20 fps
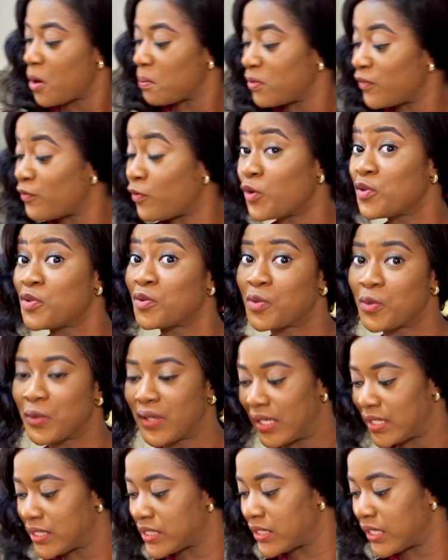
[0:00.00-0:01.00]
before you
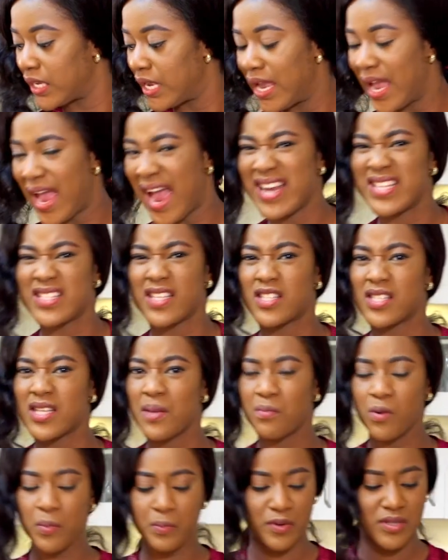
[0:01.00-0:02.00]
cook it. And it's a
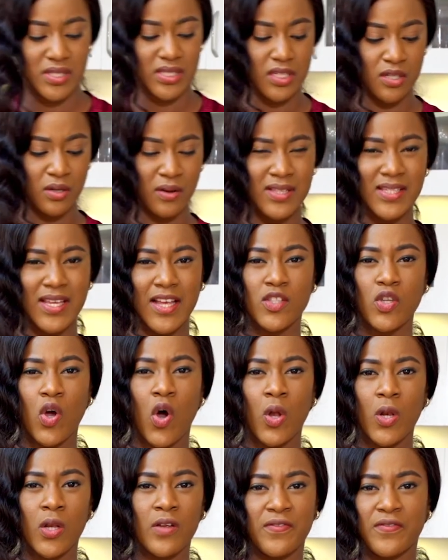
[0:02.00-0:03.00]
simple procedure. It takes
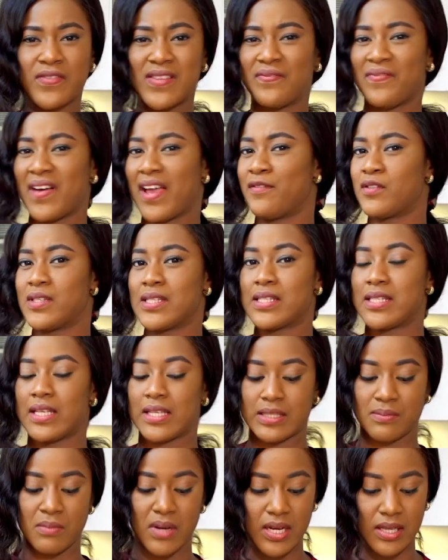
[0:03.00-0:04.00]
all of five to
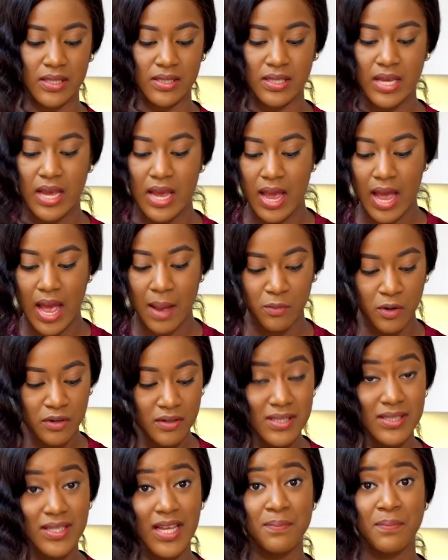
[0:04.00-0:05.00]
six minutes. I'm going
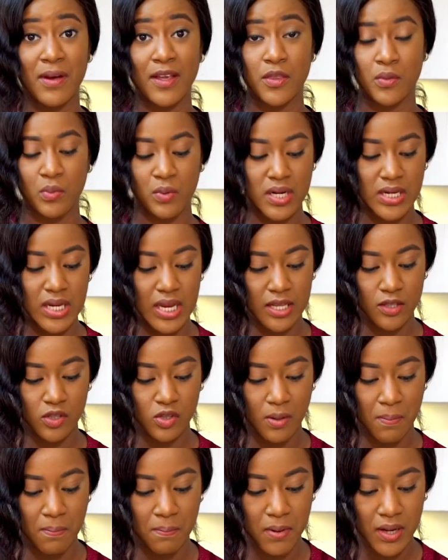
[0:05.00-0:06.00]
to start by throwing in
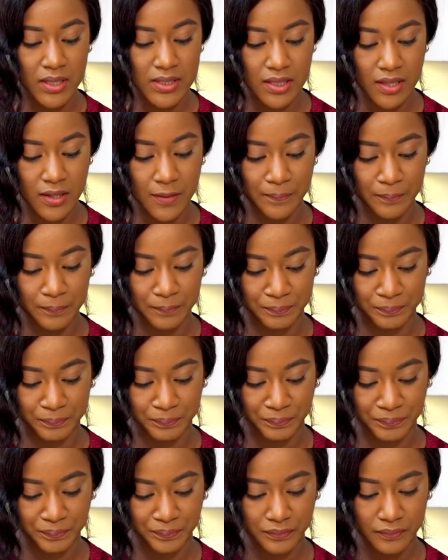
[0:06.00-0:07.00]
some butter,
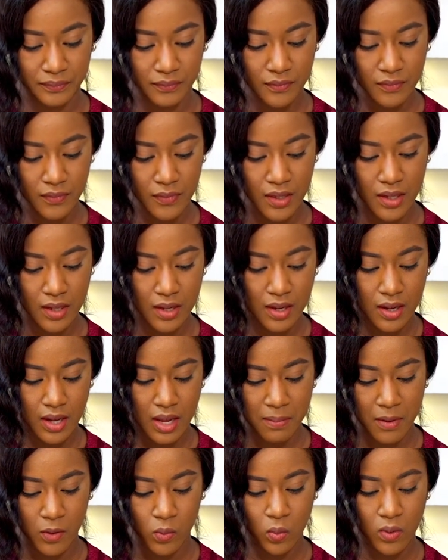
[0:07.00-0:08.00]

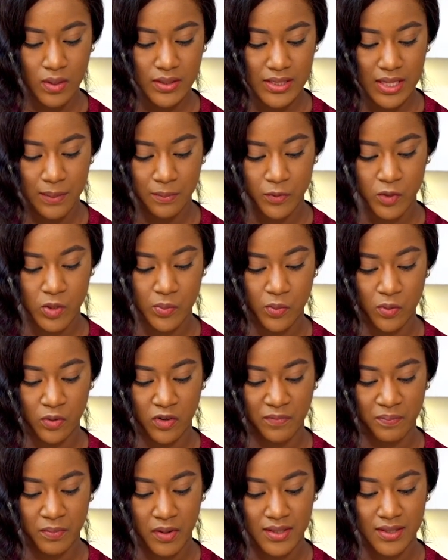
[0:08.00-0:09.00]
about one tablespoon
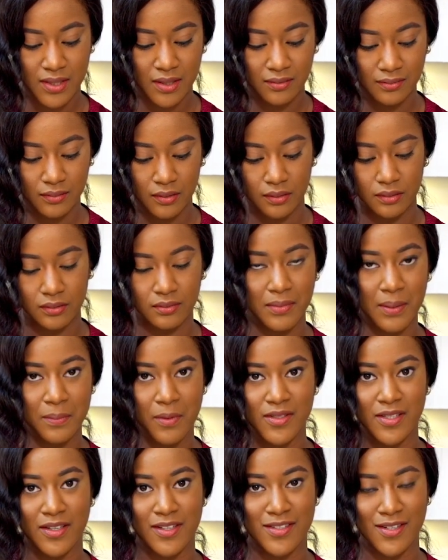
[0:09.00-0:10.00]
of butter. Uh oh, my
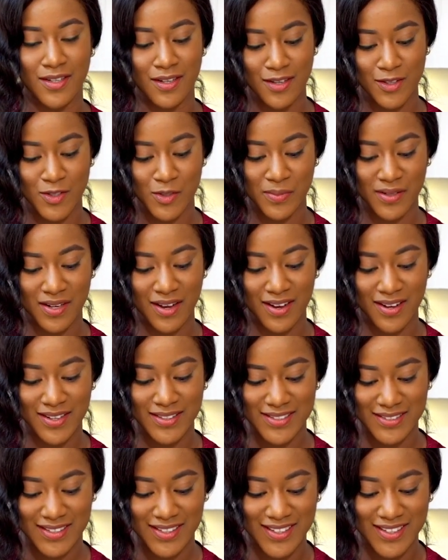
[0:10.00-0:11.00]
butter is still a little bit hard.